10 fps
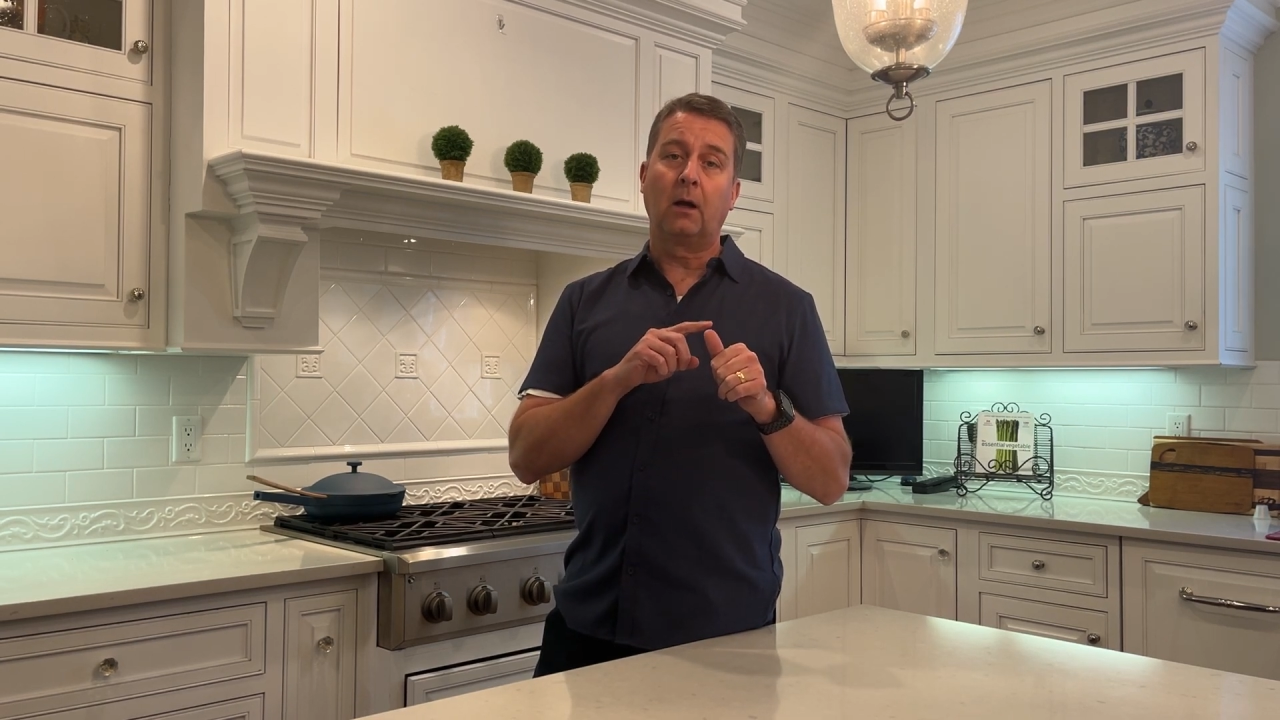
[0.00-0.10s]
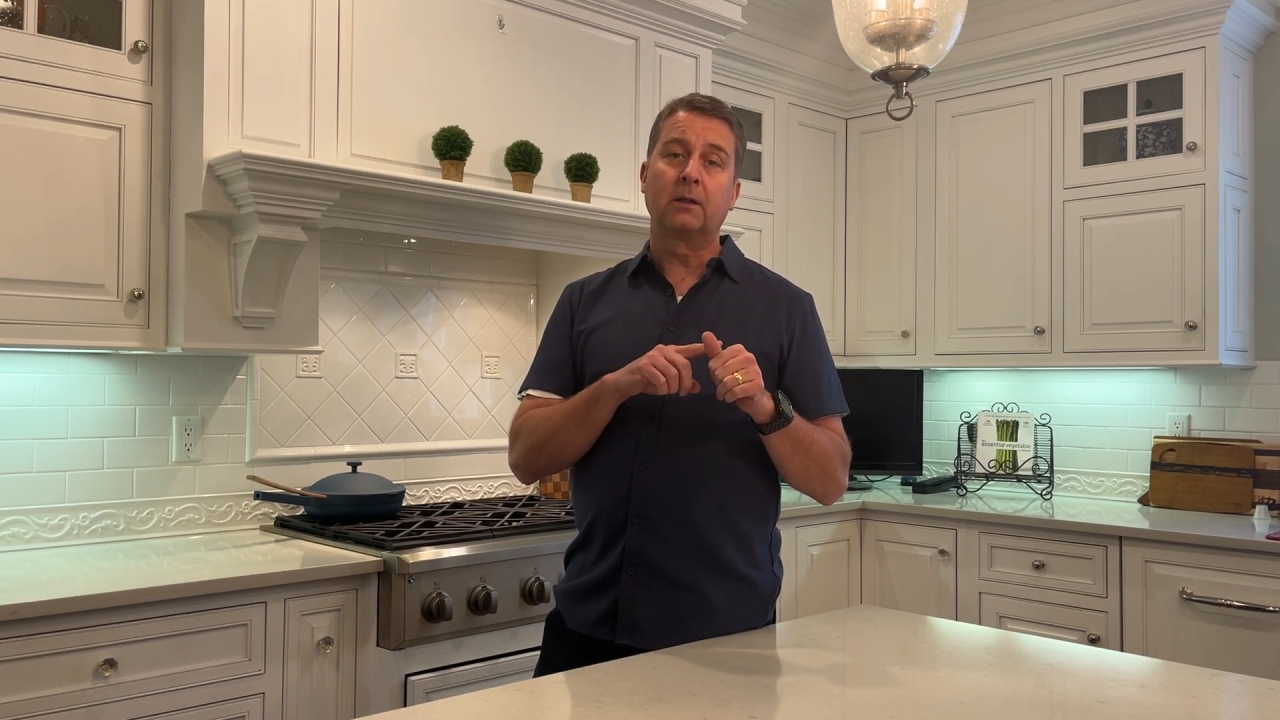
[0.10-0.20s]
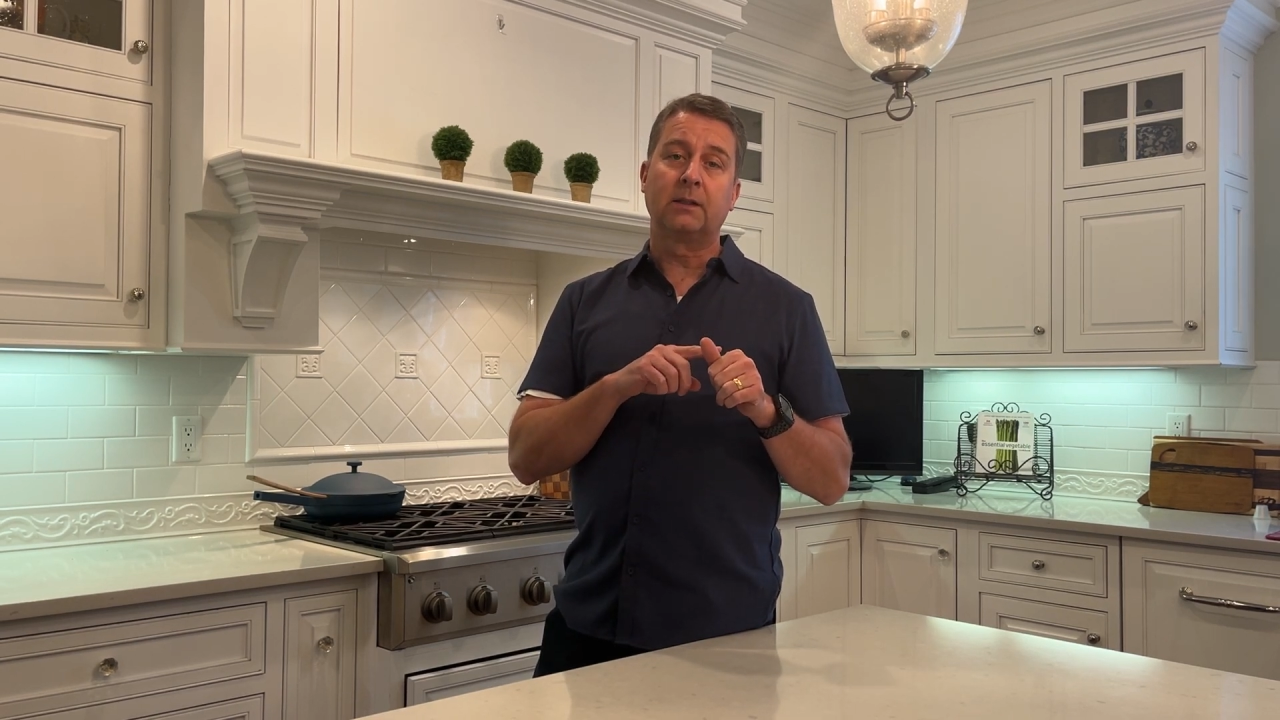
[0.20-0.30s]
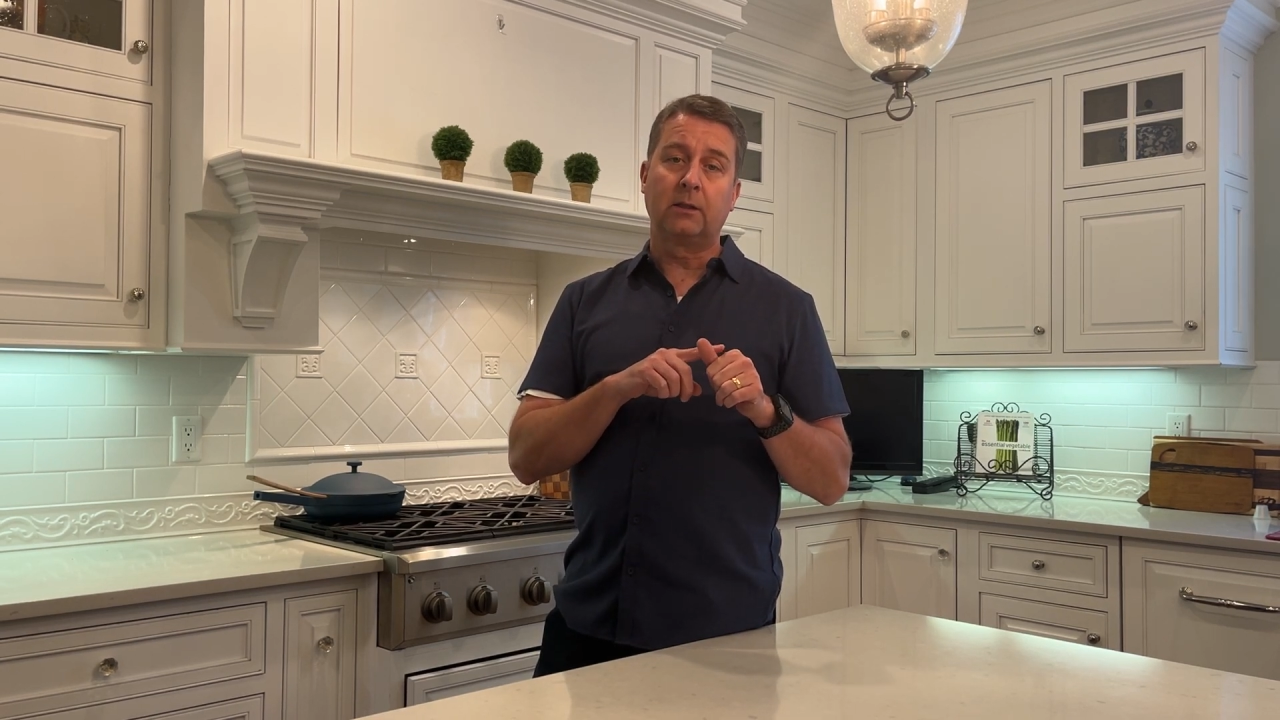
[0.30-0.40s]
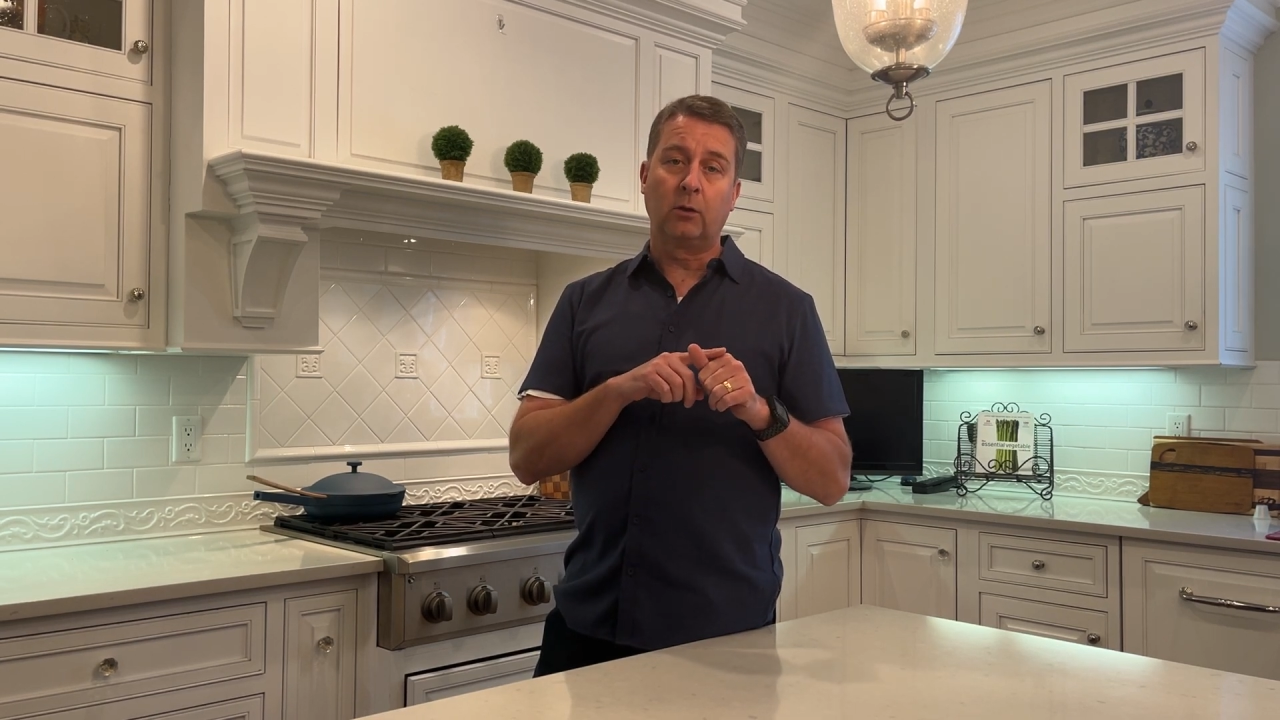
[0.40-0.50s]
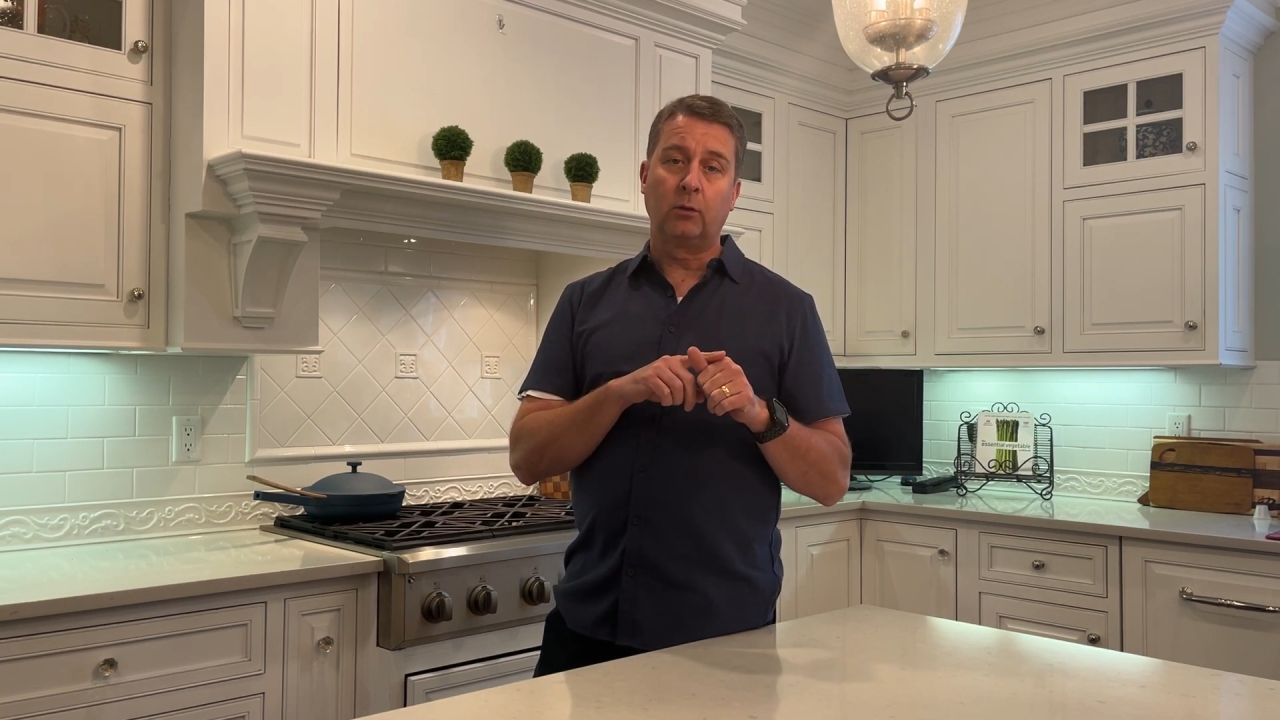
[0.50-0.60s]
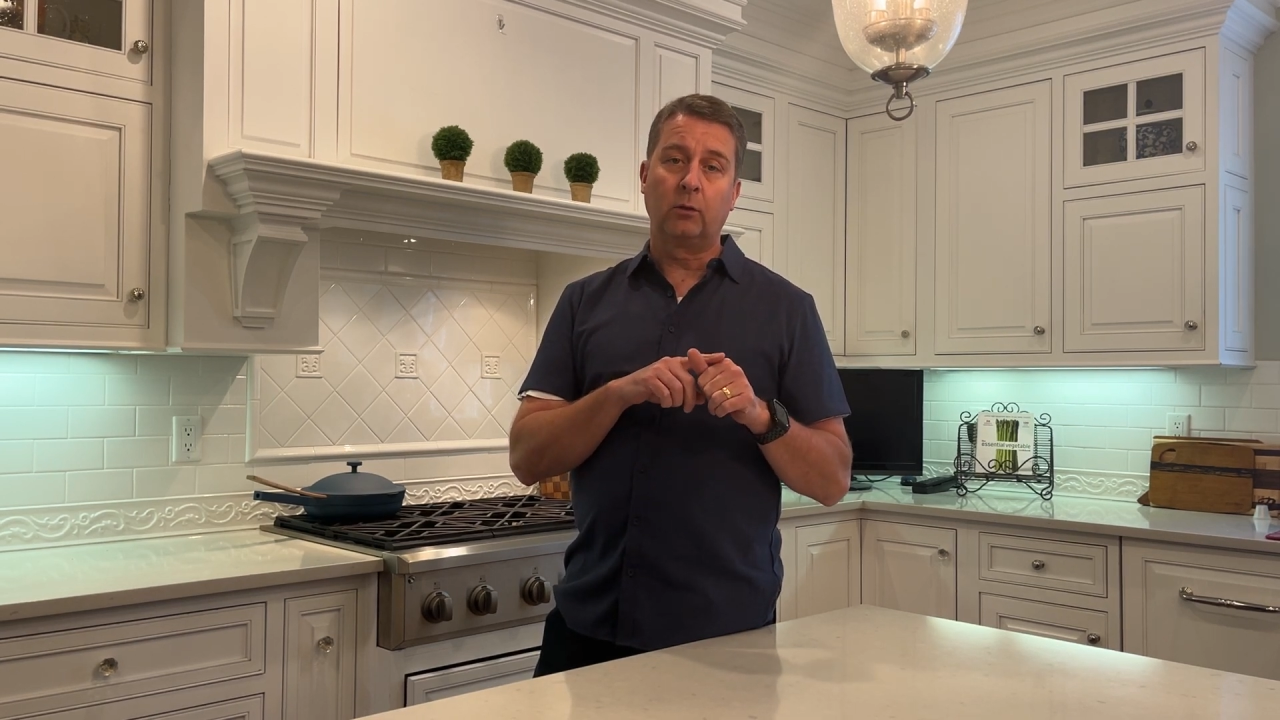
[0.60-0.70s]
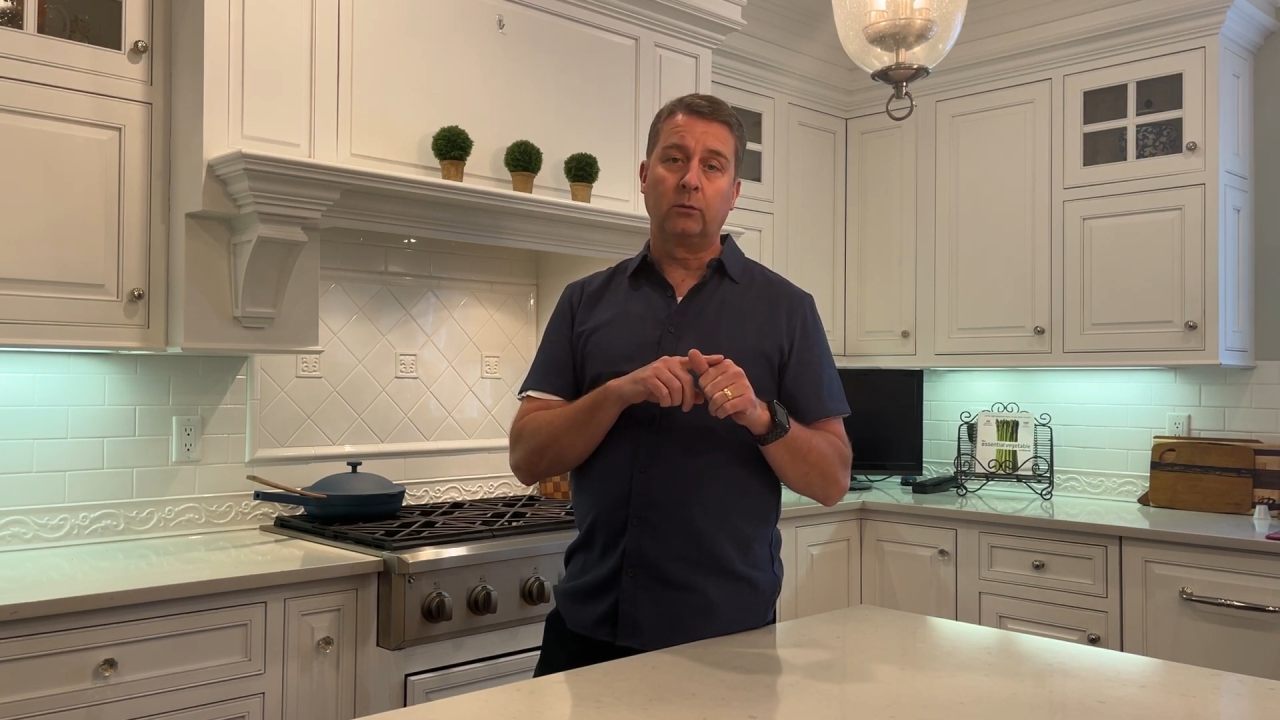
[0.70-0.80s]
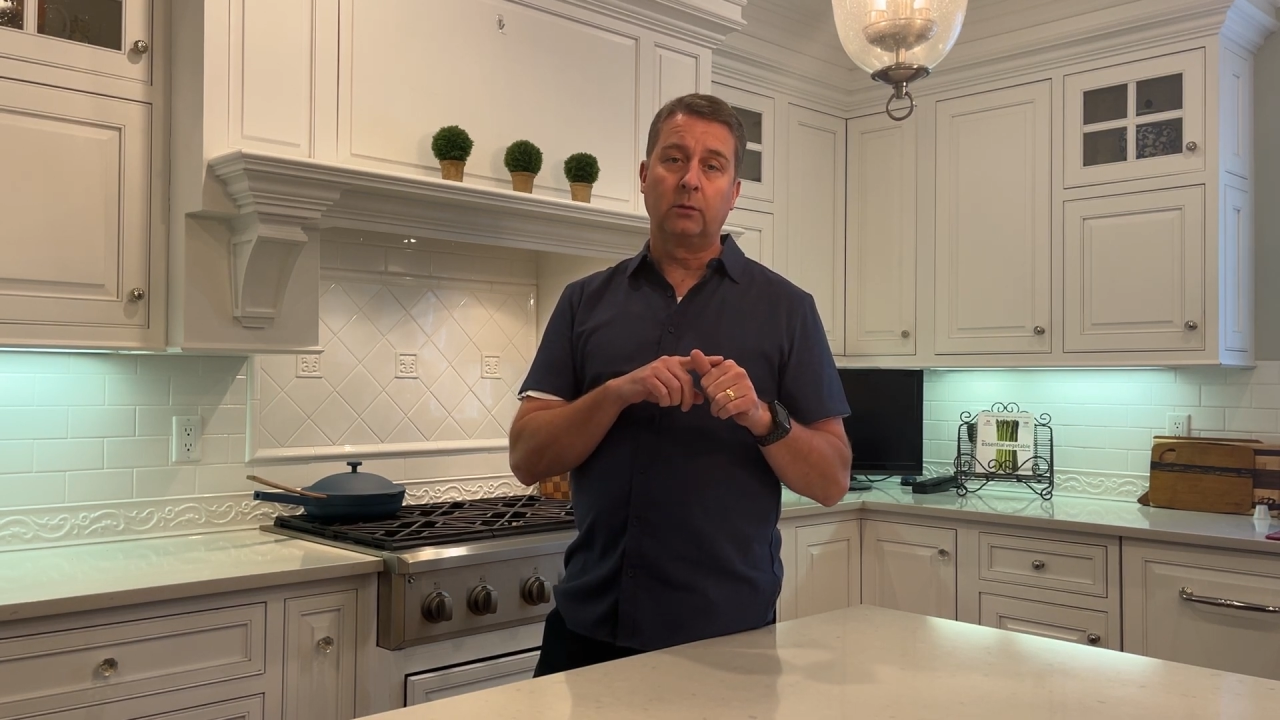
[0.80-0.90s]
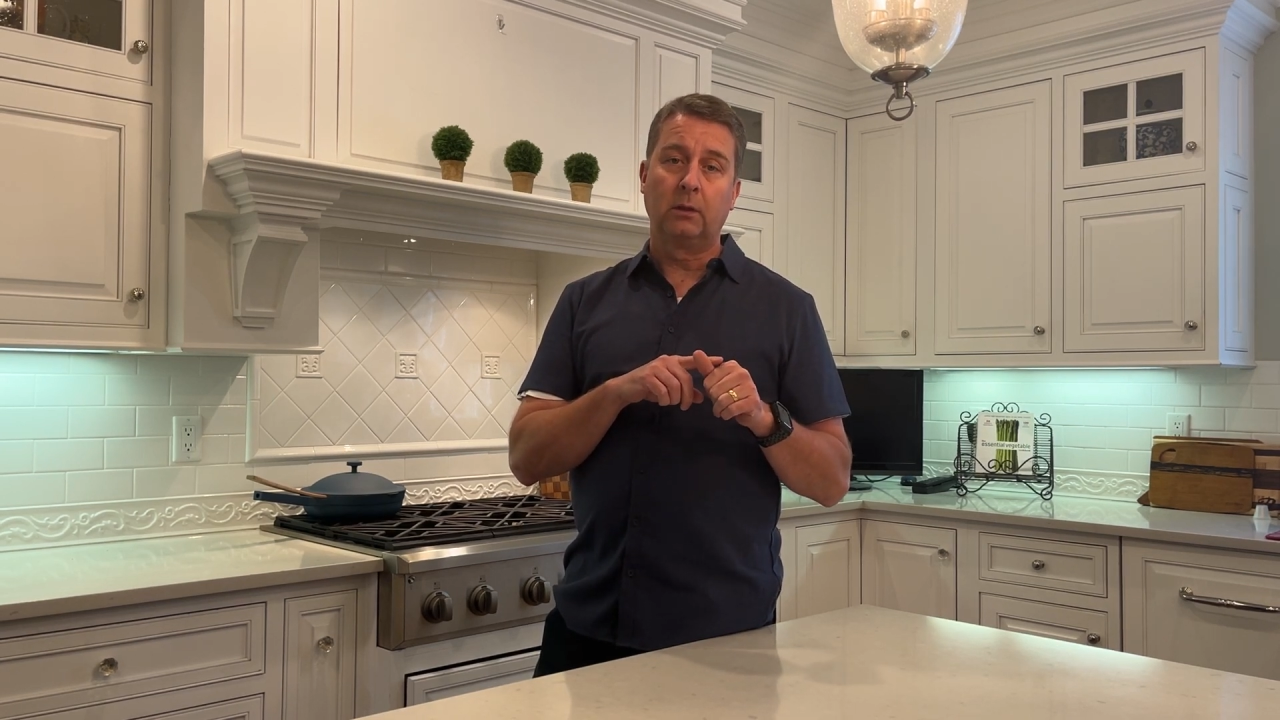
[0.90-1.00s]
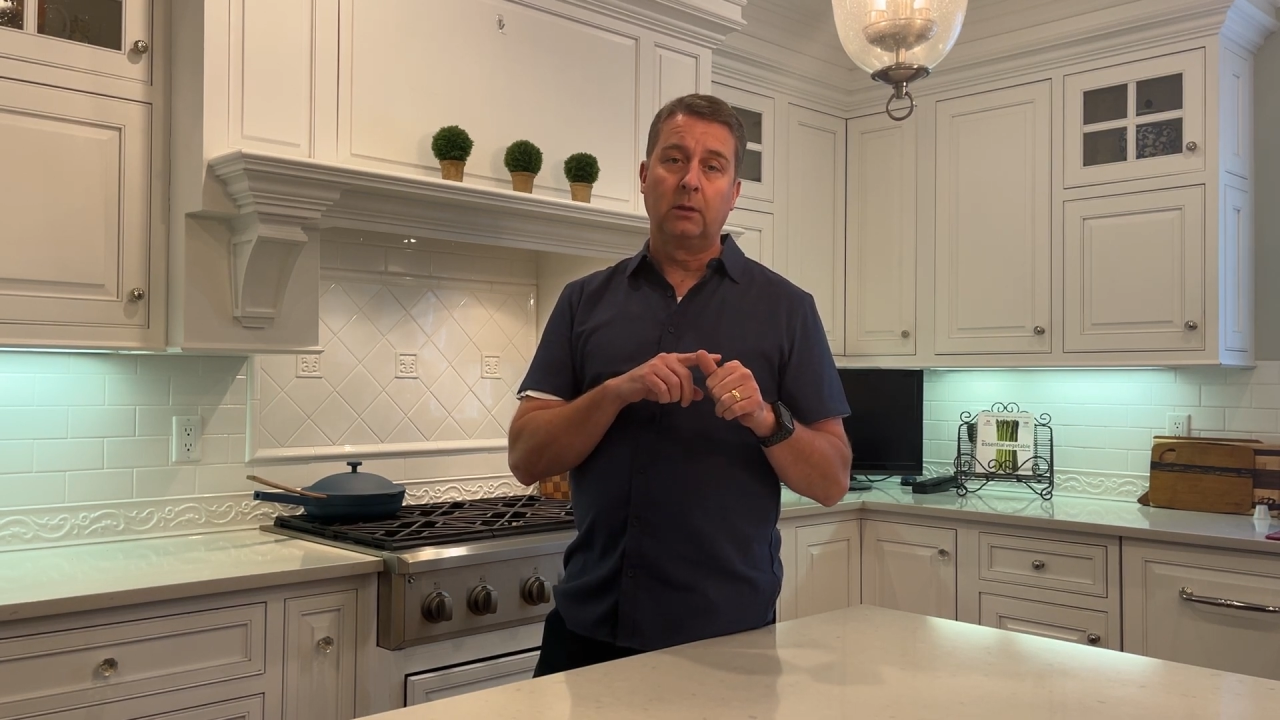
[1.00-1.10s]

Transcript: oxycodone